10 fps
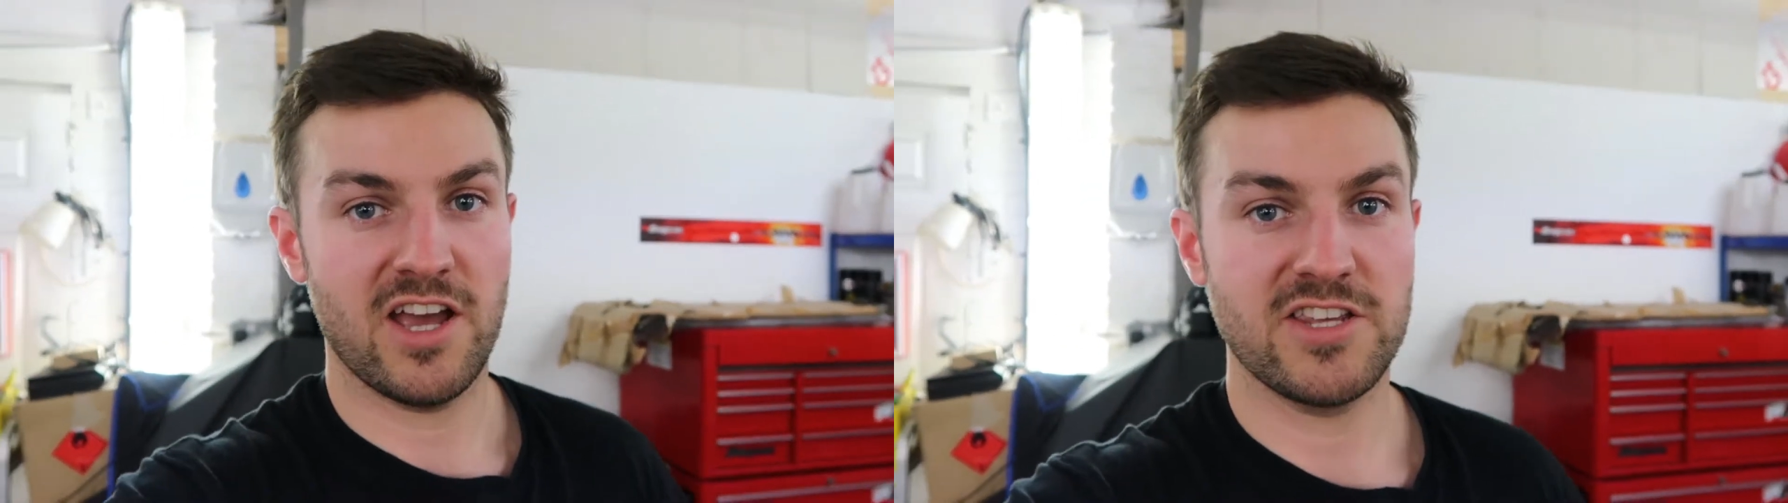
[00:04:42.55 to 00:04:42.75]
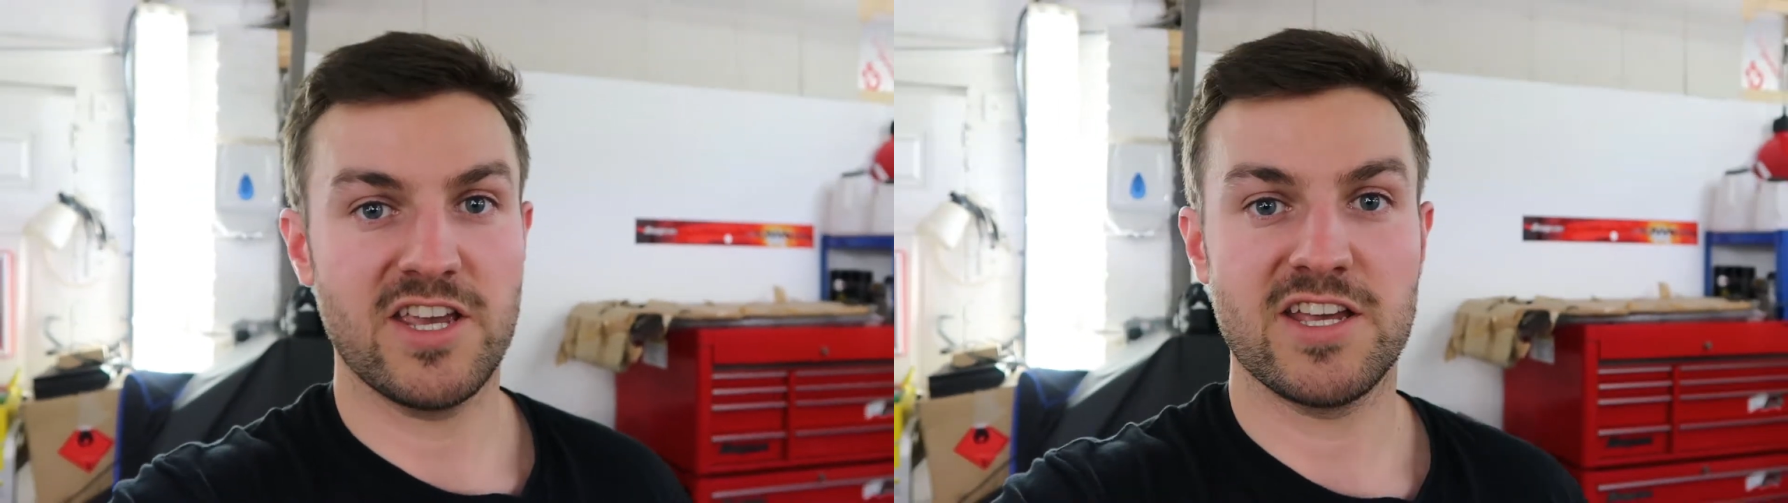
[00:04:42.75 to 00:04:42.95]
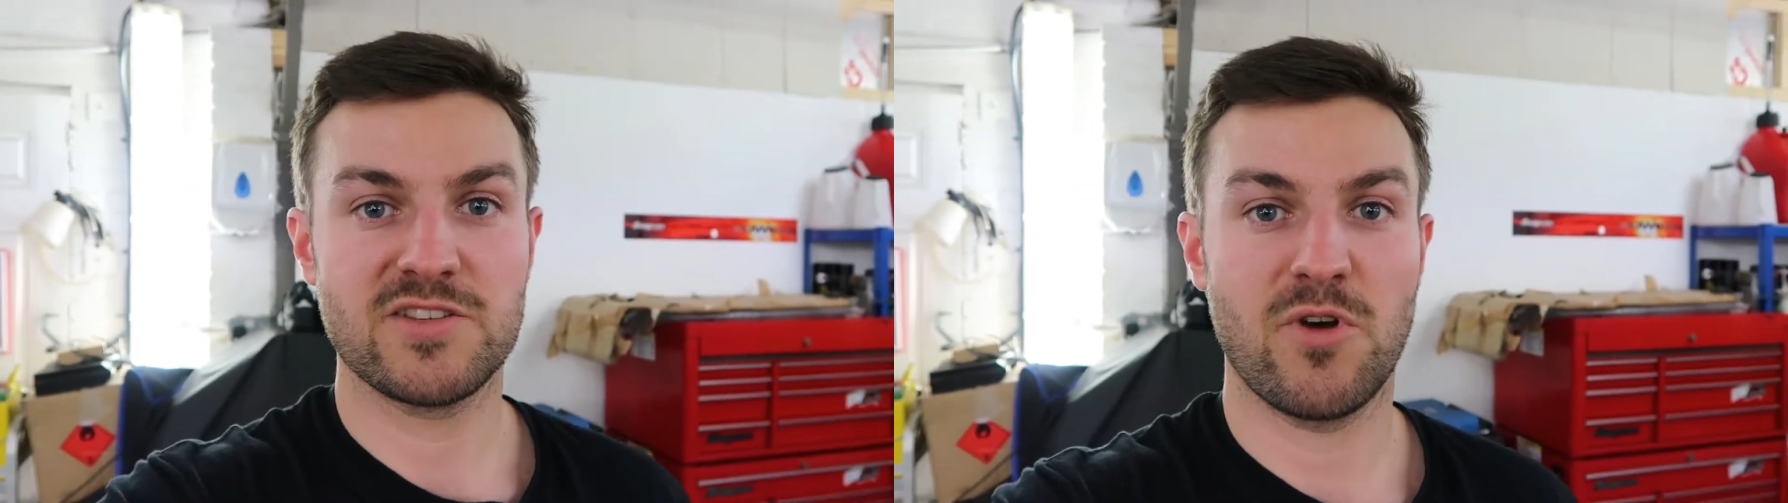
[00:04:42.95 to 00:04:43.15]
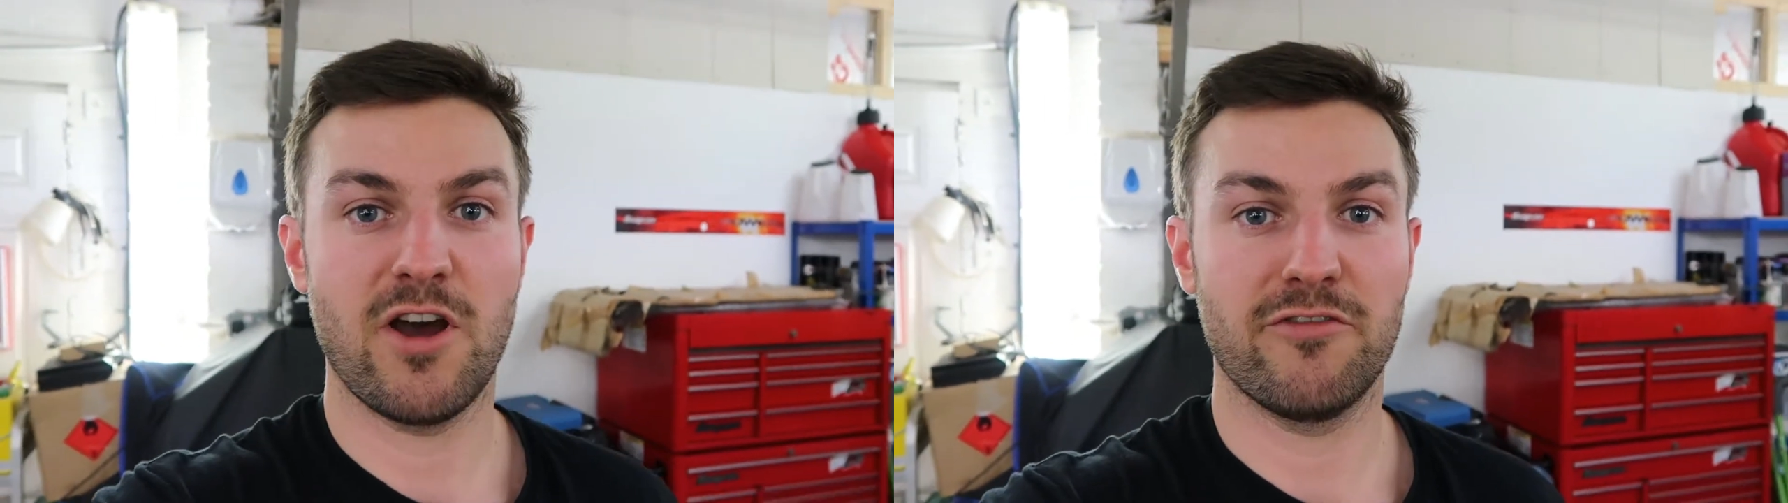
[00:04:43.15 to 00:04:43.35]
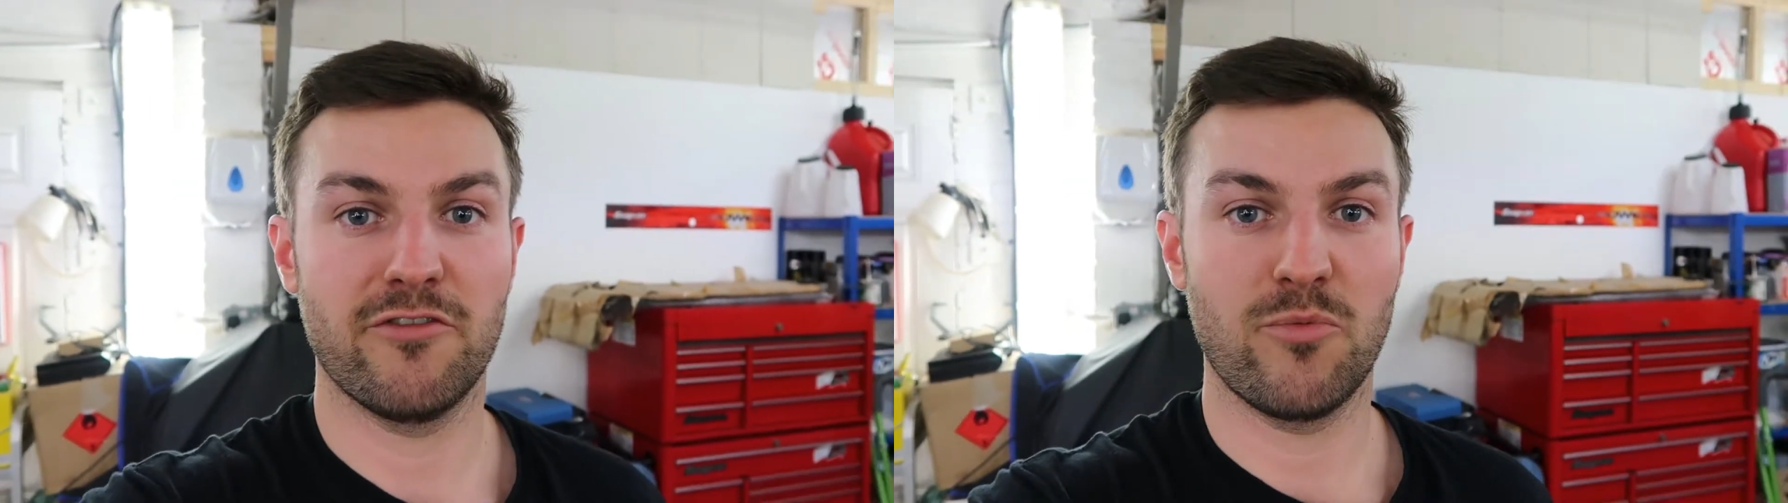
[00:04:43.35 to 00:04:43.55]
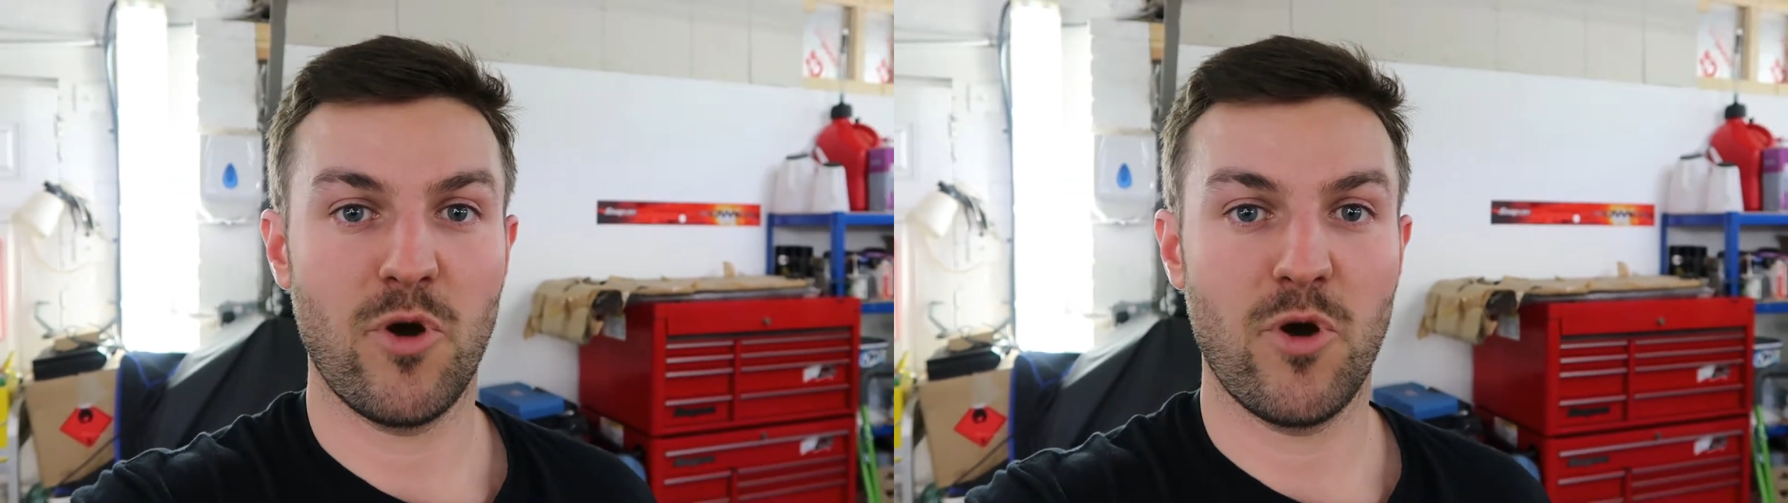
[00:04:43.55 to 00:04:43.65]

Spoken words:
a year's worth of